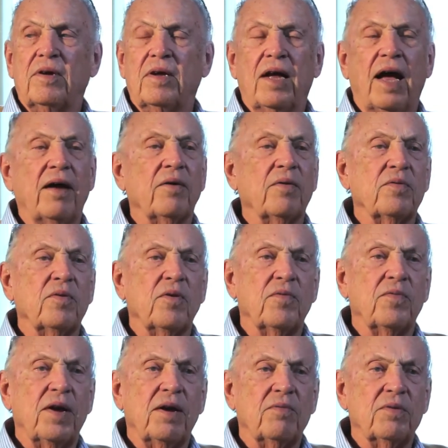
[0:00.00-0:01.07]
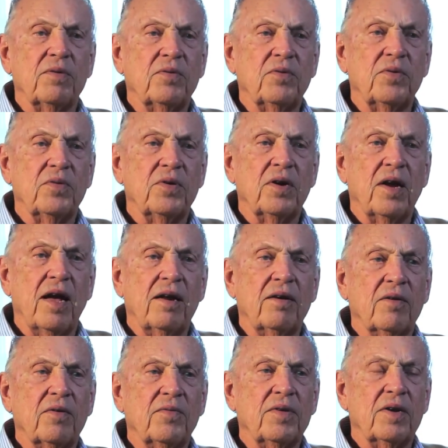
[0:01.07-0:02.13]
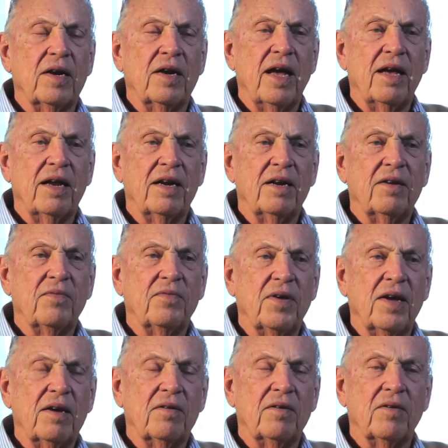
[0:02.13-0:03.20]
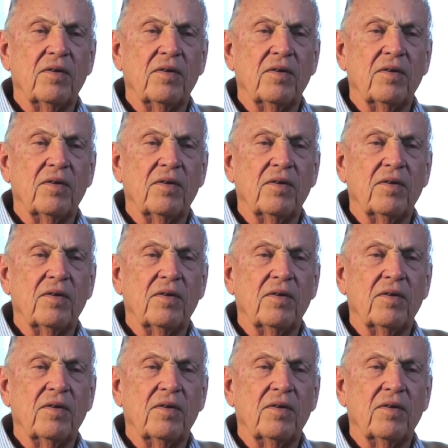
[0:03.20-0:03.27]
I don't know if that was true or not, or if it had any effect,